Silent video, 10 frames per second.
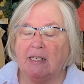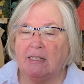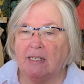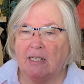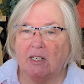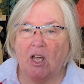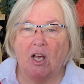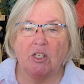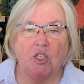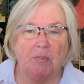knit
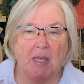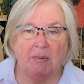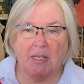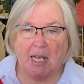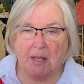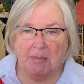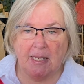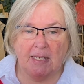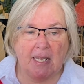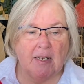along, you'll be able to come
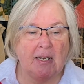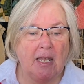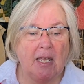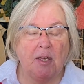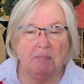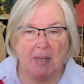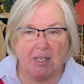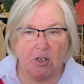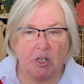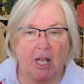in and
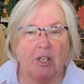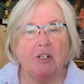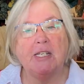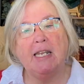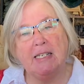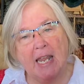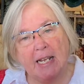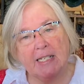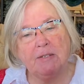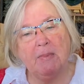pick your colors. And
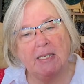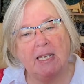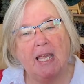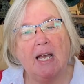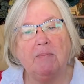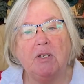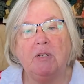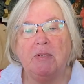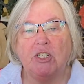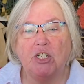next Monday I'm going
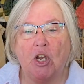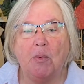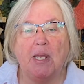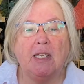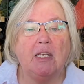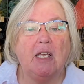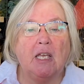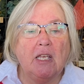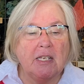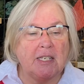to be showing
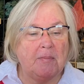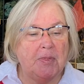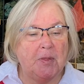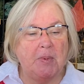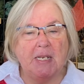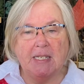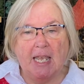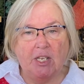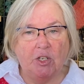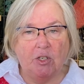some three
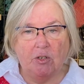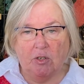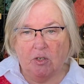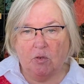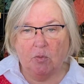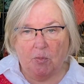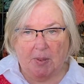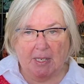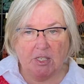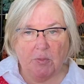skein
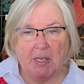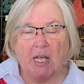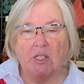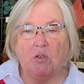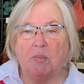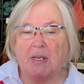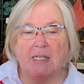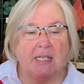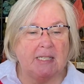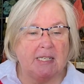groupings, three color
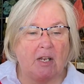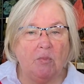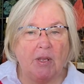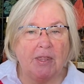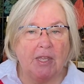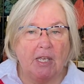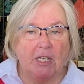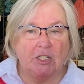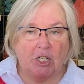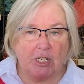groupings. It's done with
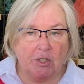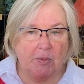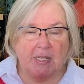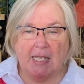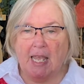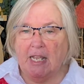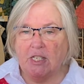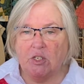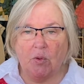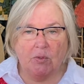just three
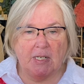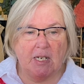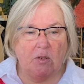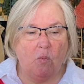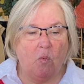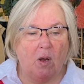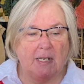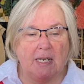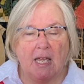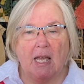skeins. You only need
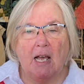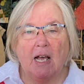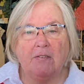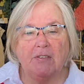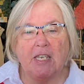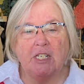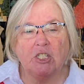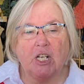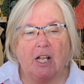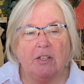one of
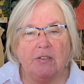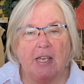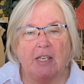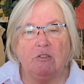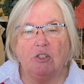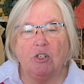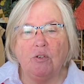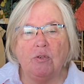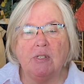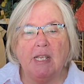each color that you
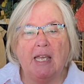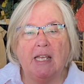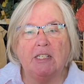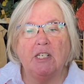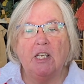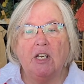choose, and